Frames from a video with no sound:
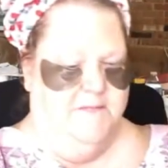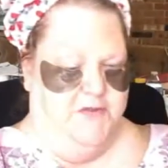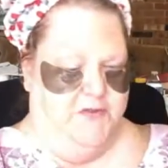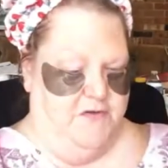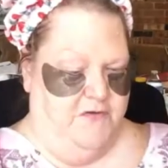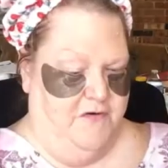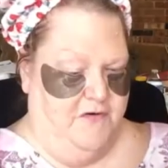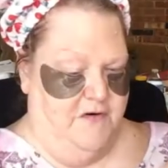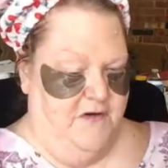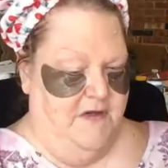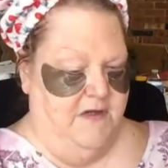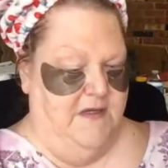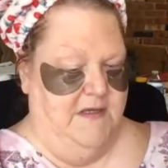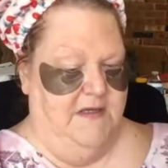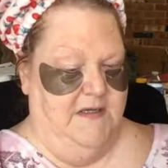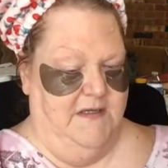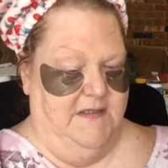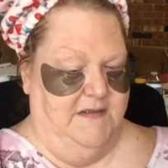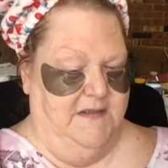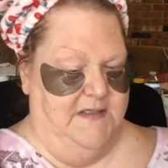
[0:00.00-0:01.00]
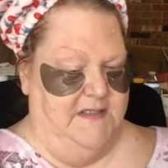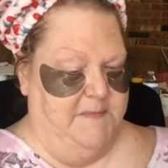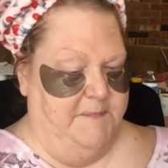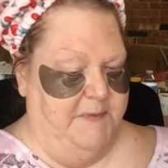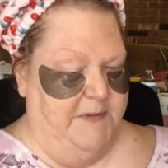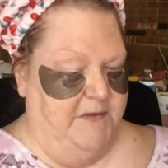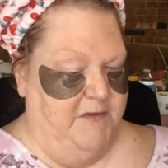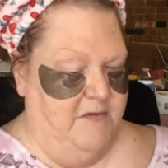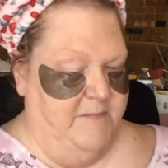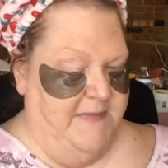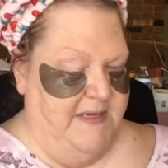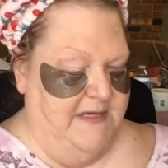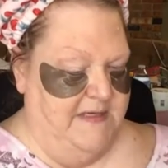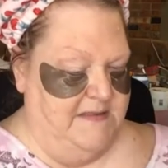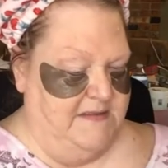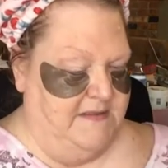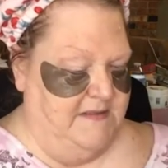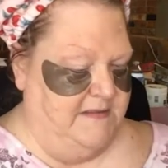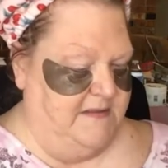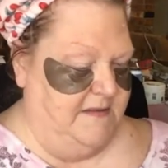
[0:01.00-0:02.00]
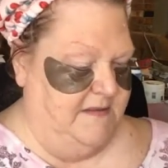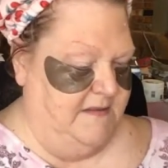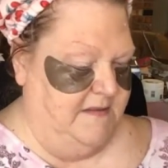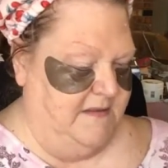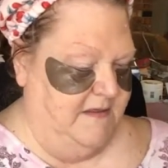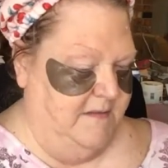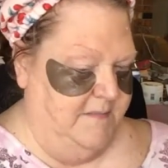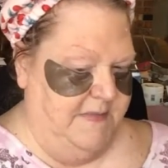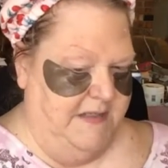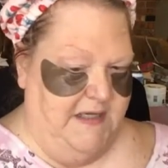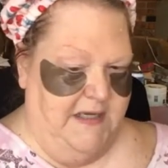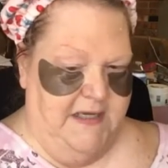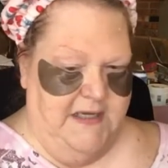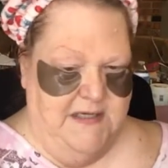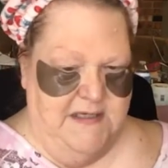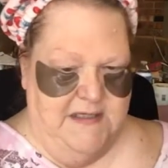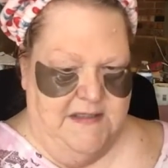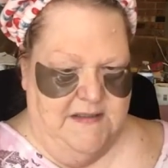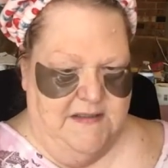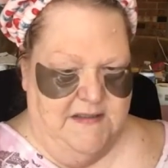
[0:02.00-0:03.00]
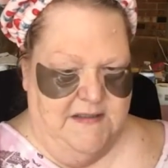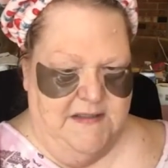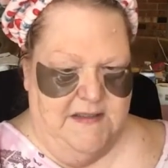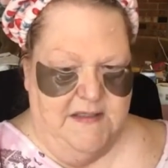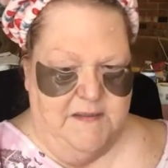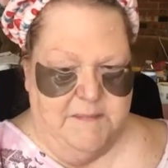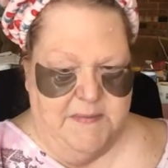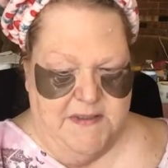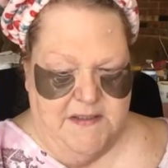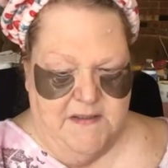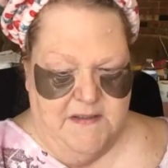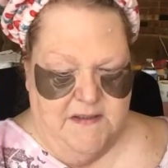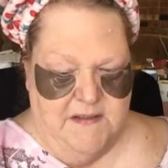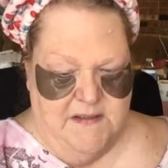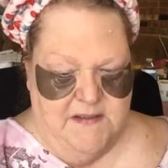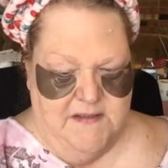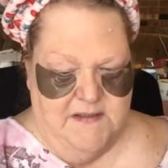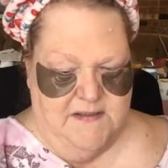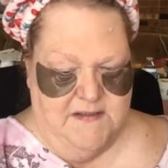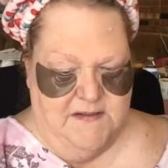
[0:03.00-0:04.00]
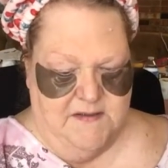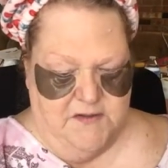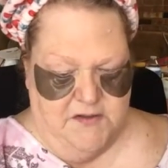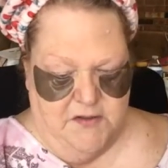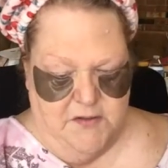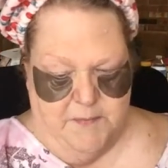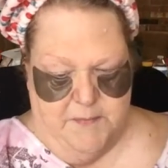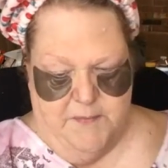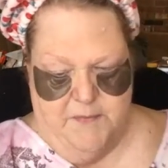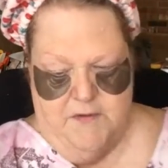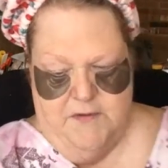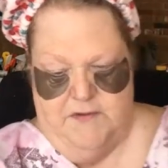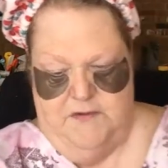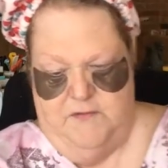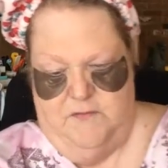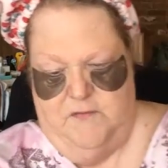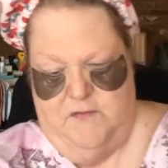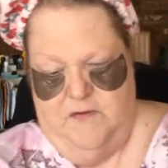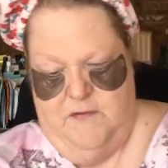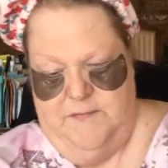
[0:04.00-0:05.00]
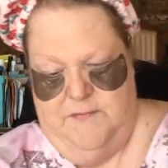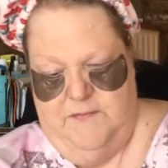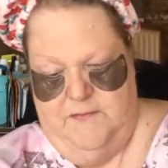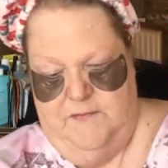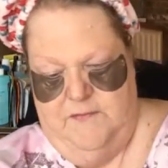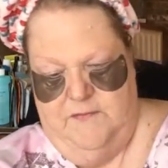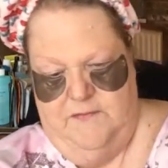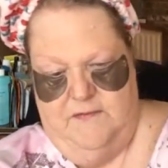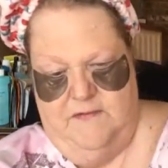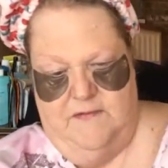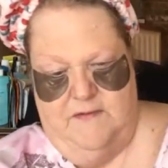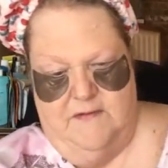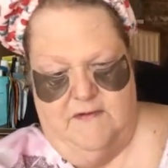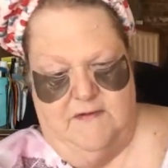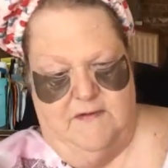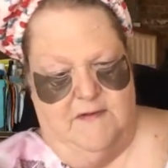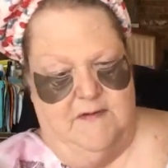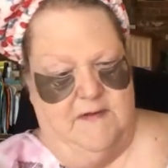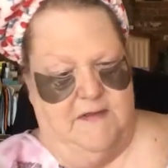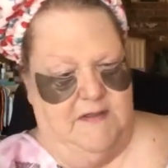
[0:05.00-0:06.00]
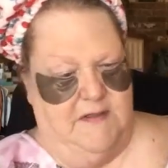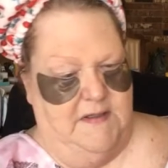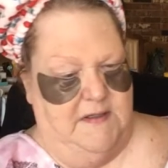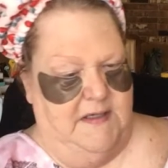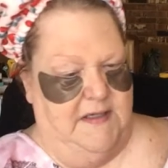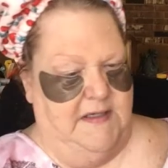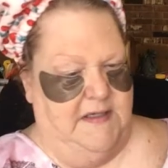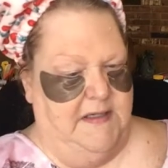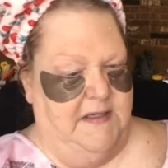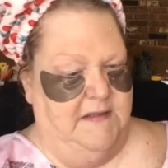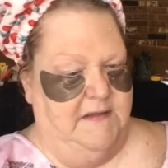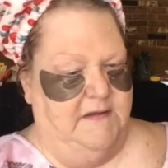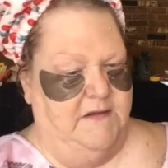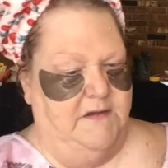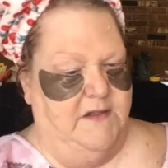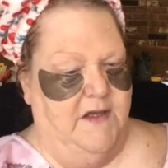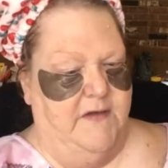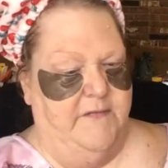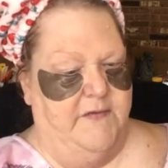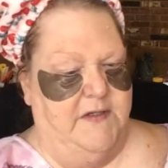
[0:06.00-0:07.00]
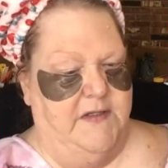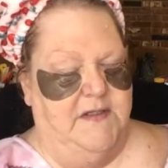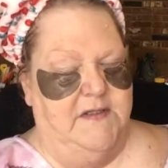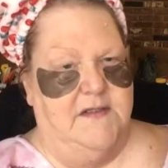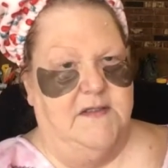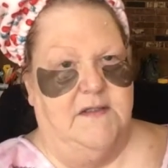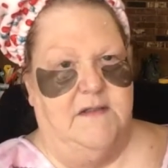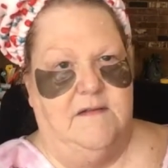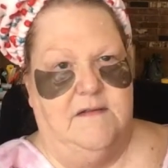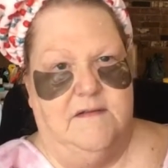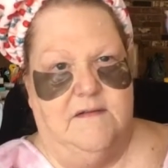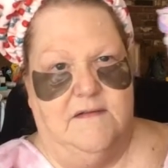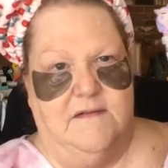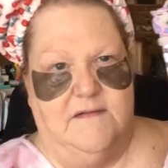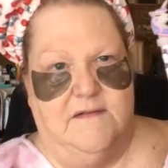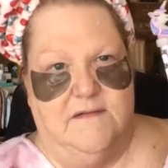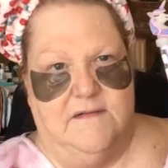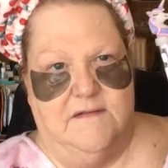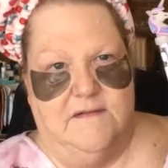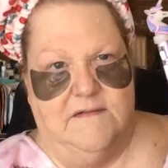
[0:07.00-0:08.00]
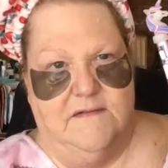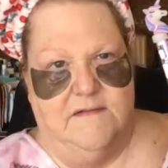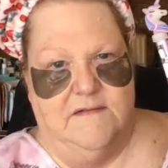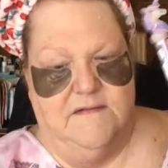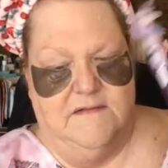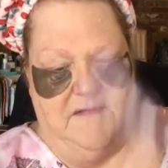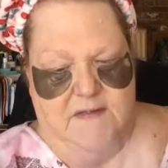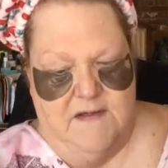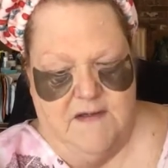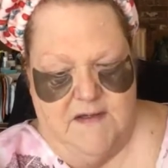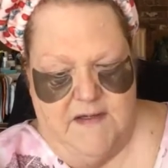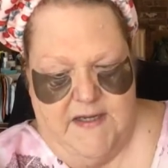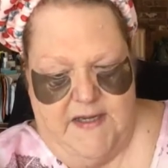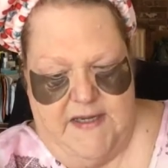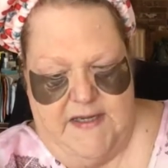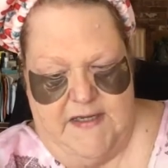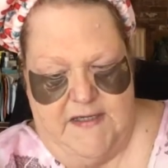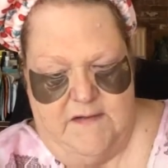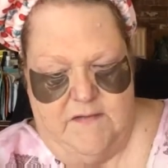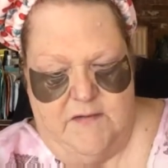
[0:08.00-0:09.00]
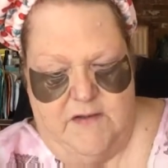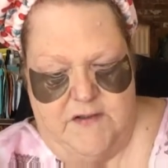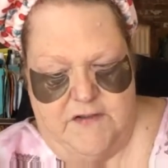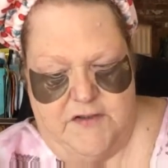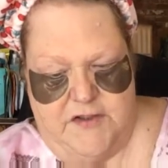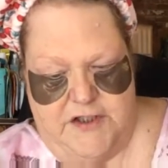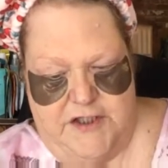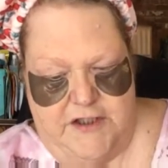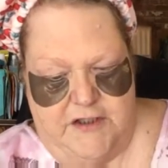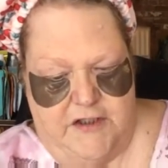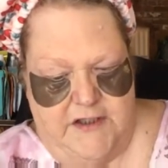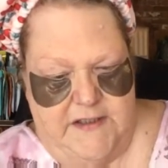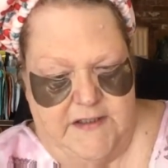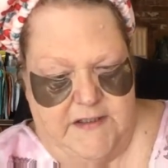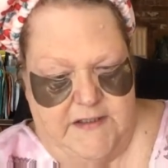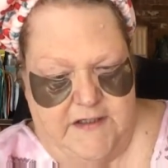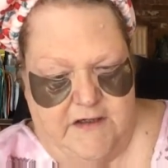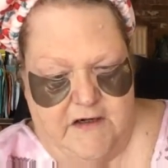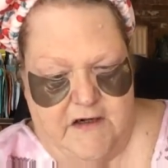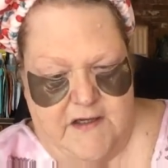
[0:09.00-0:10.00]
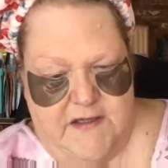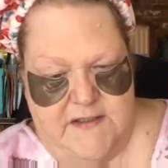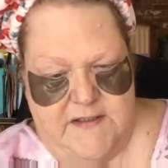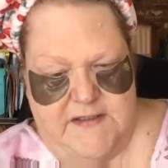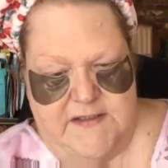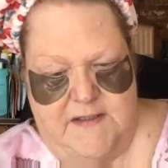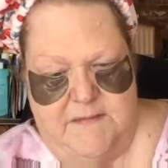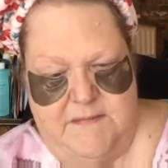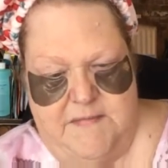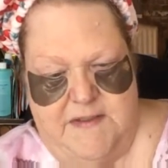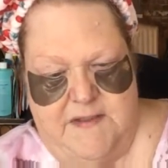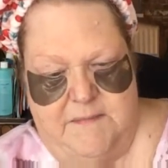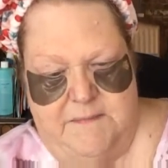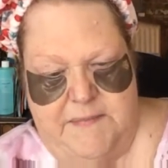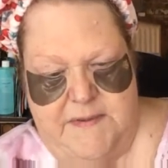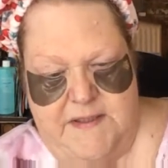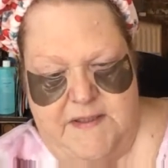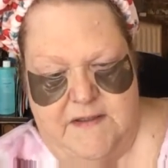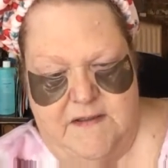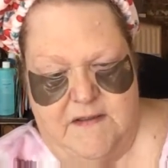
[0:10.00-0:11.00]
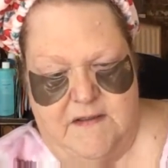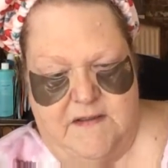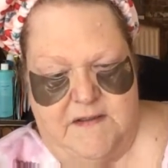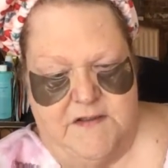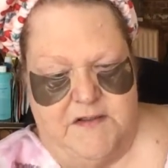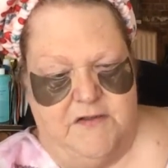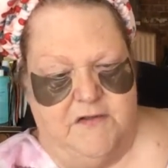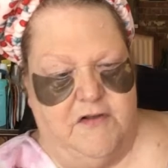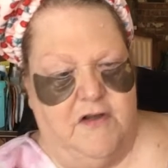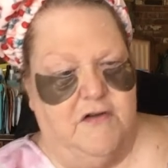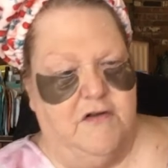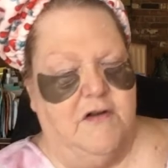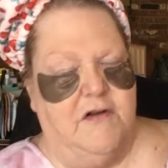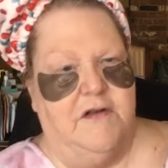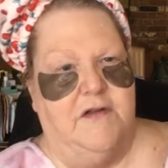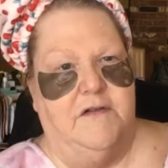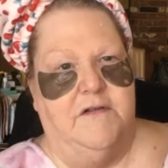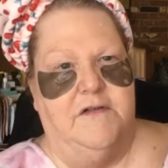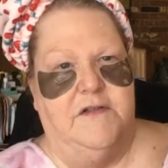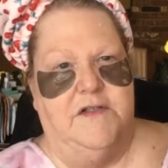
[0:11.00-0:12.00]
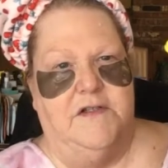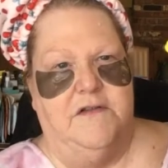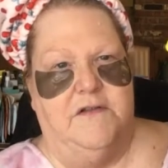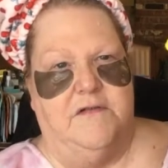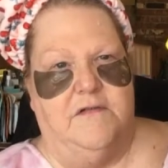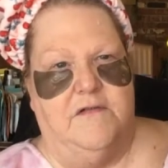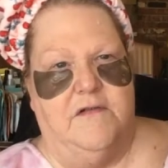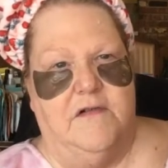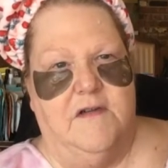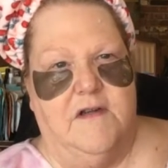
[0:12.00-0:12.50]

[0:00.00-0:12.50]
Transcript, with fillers: sure this pillow mask is going to come in handy. The ink pen is super adorable and I love it. And Sherry and Erica sent me a pen not too long ago too.